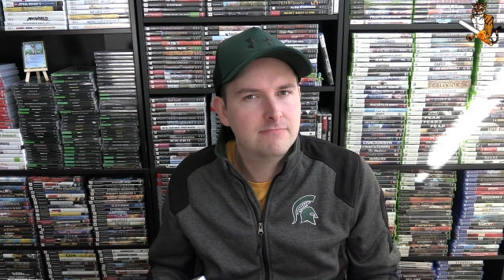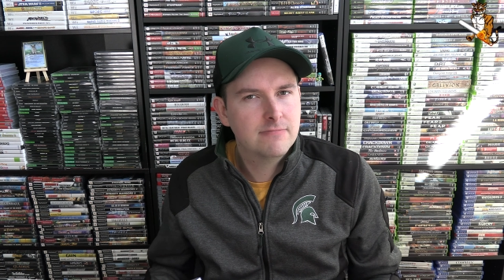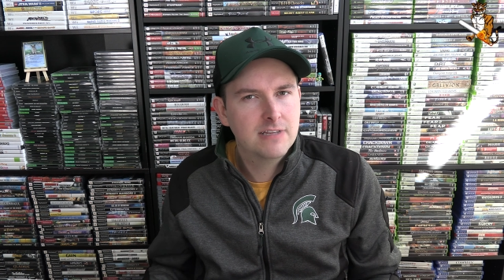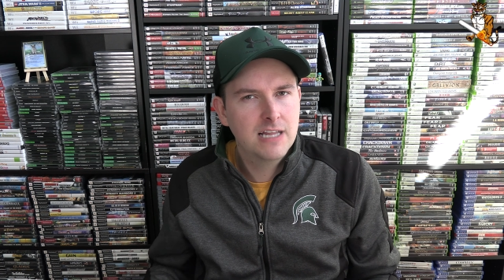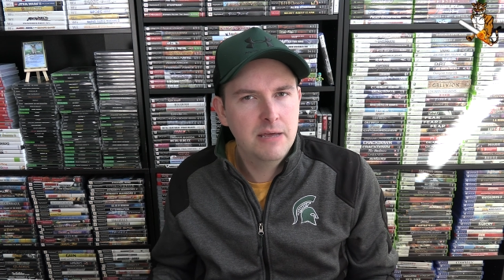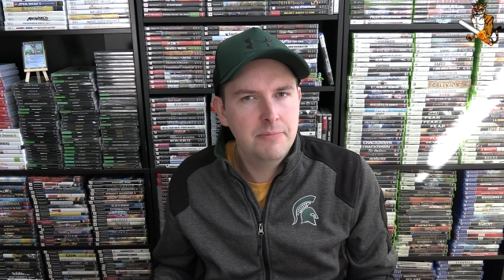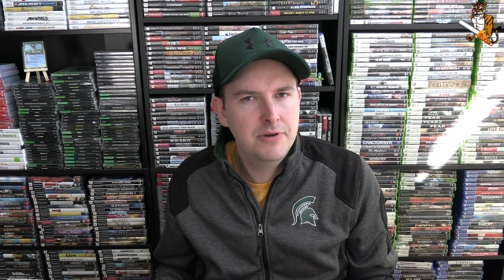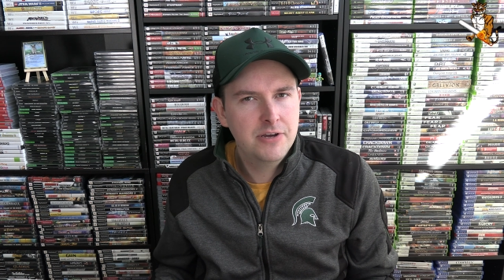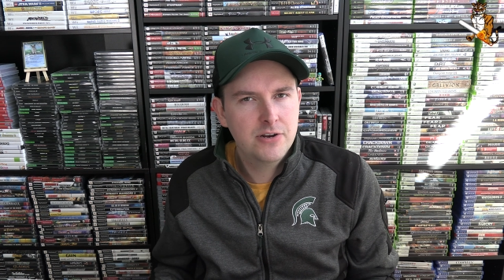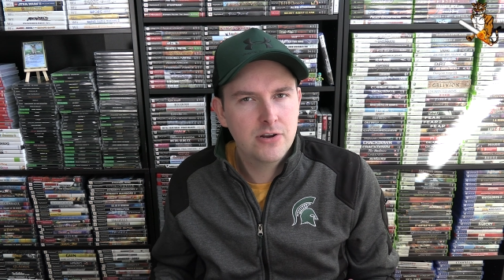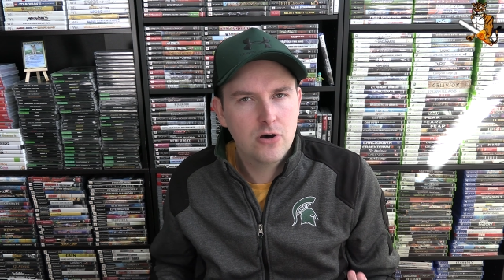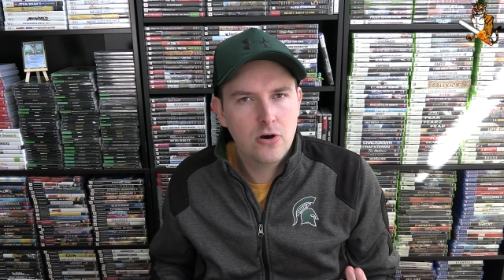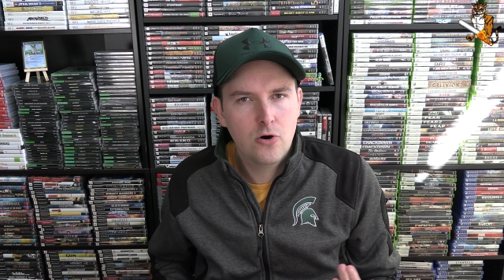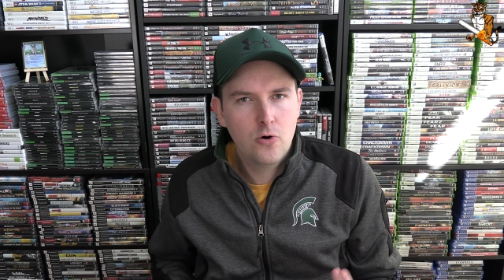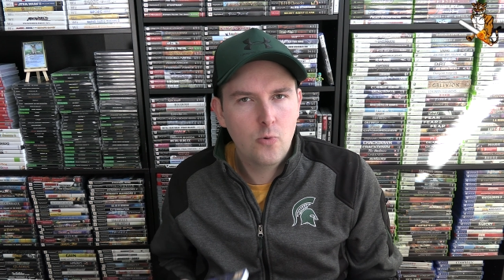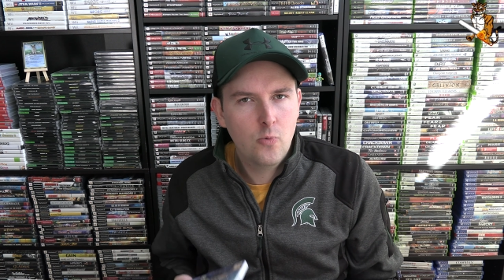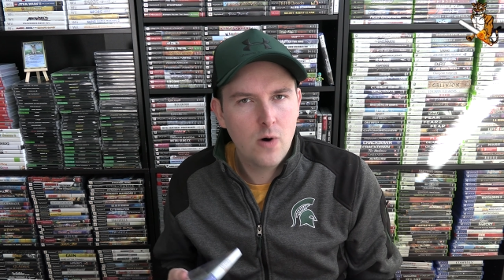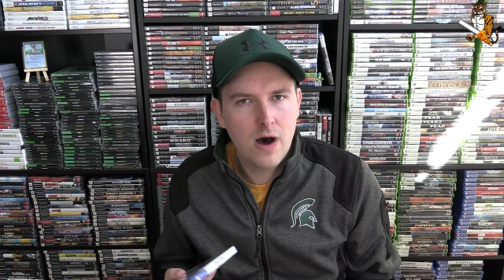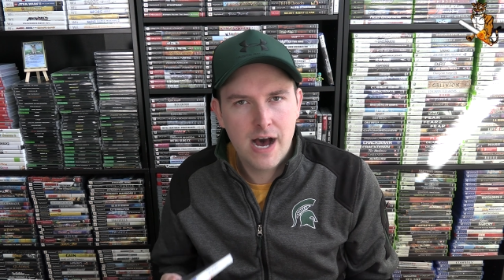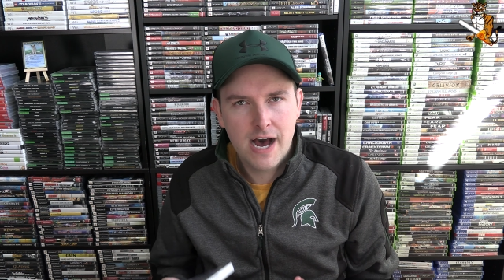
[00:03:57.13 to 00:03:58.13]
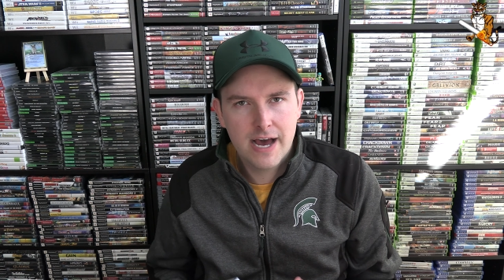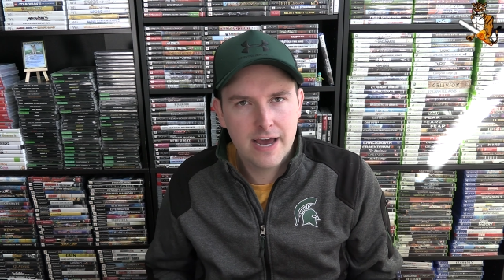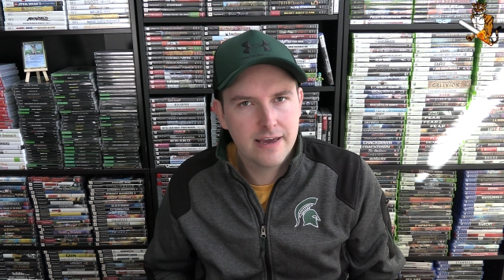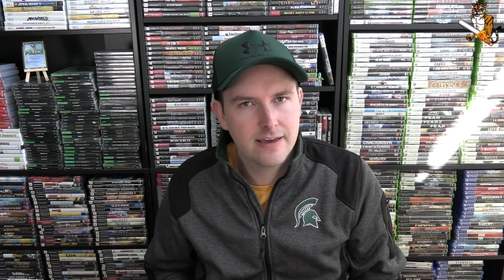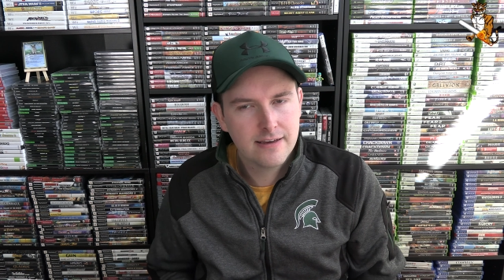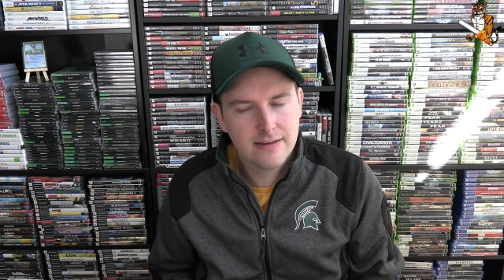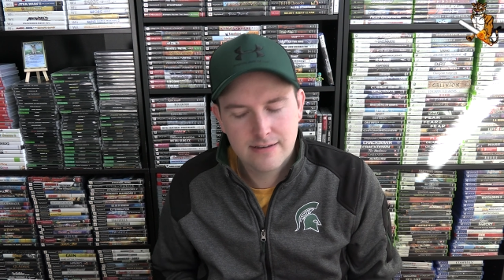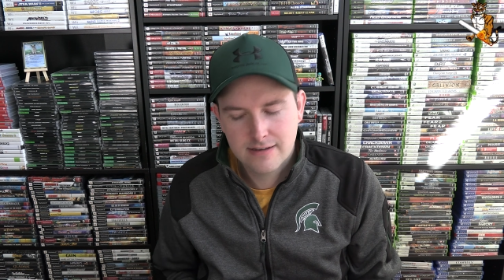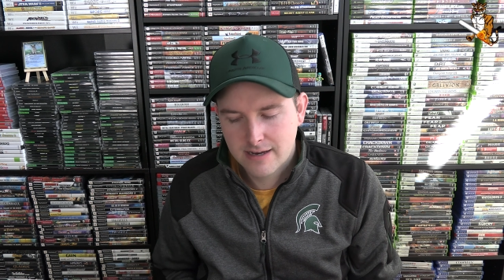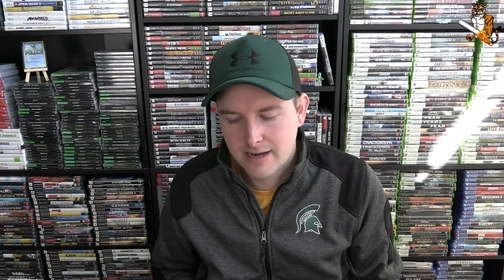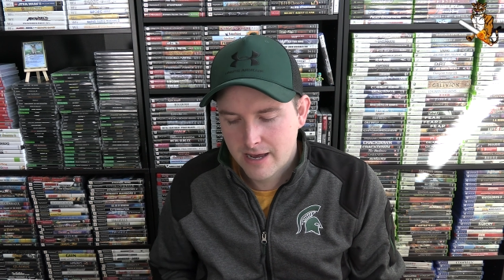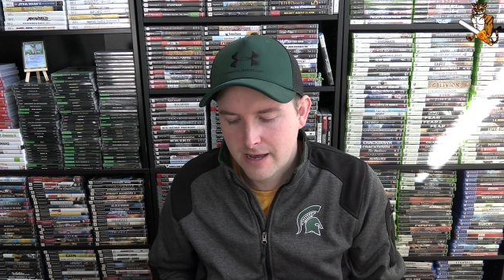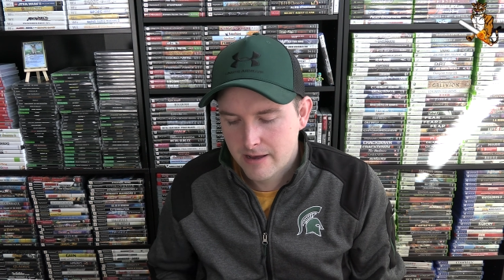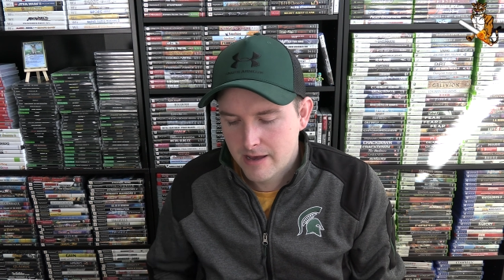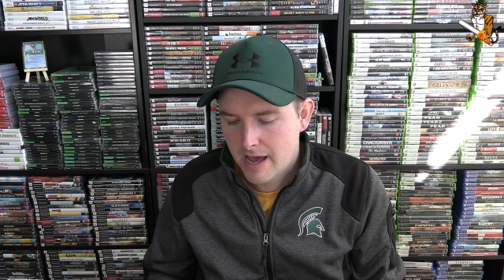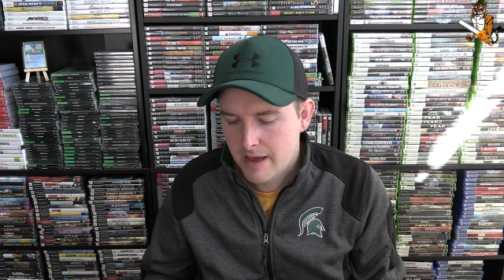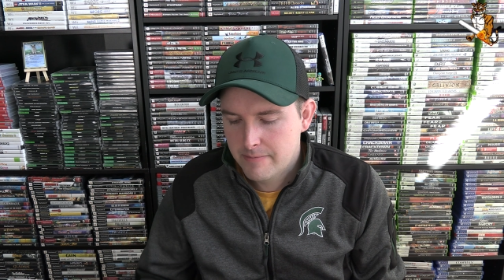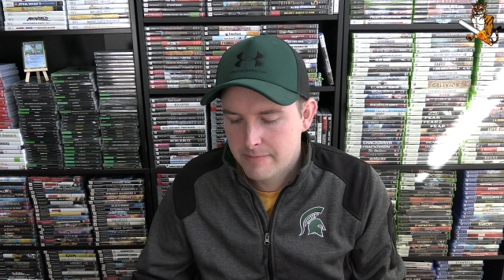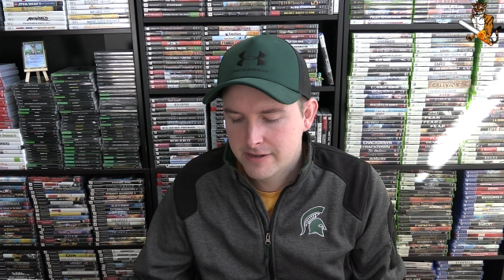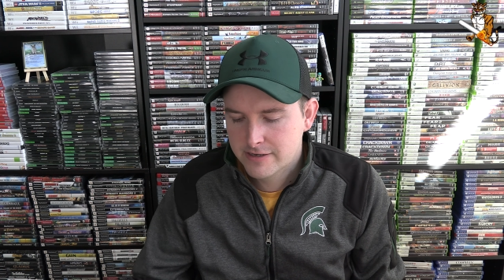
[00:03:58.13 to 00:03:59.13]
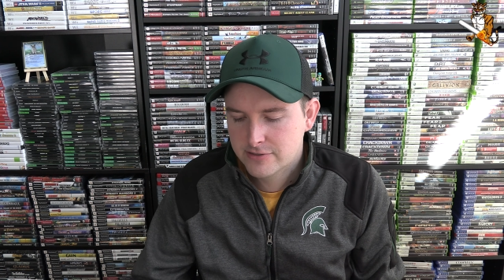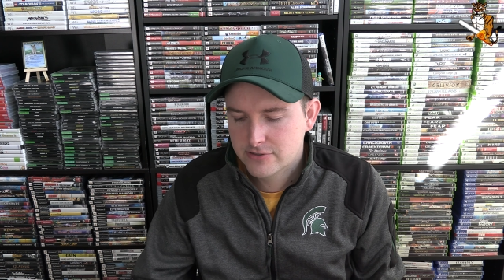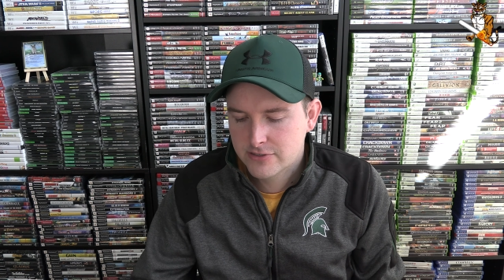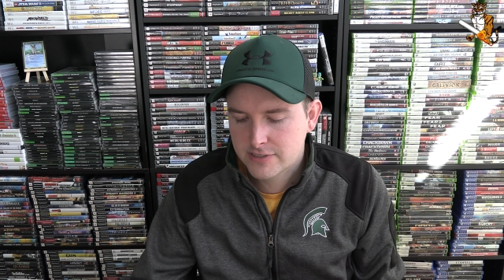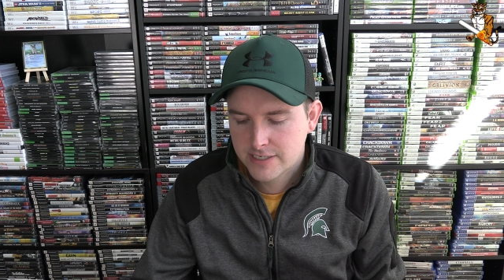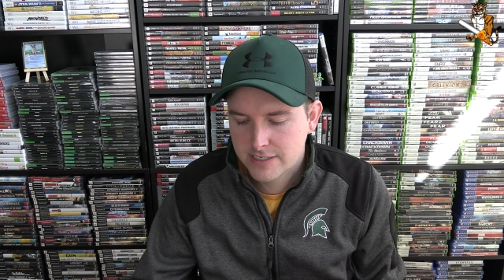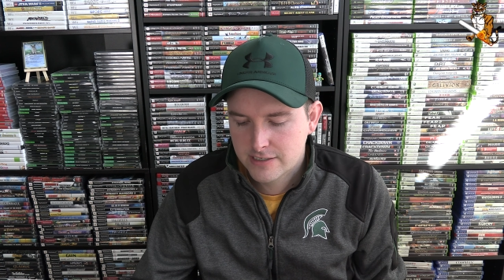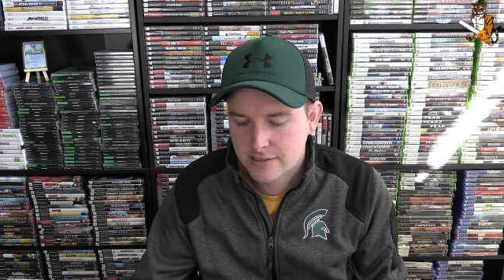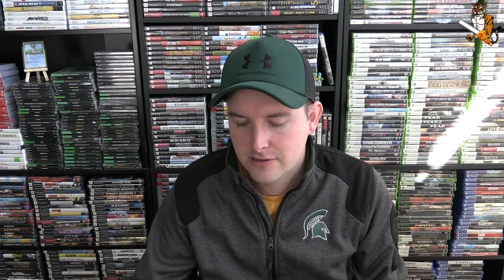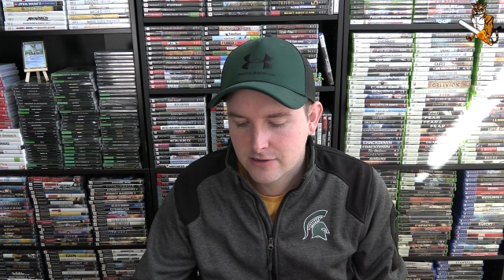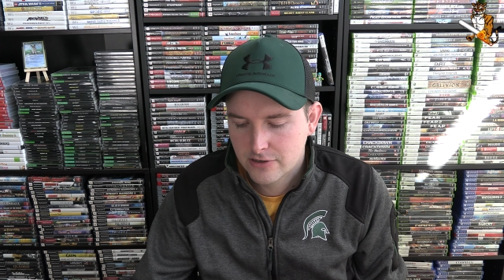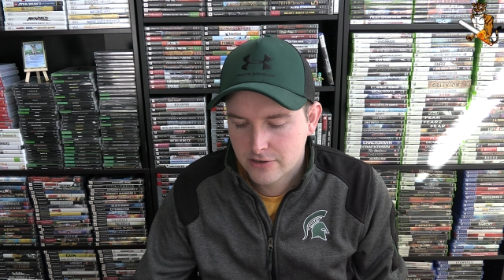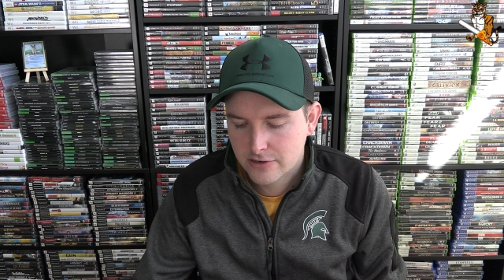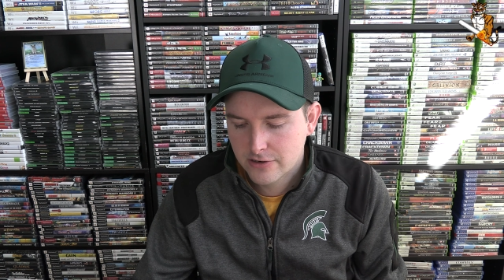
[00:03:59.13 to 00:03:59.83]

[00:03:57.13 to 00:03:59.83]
let me know why. I'm interested to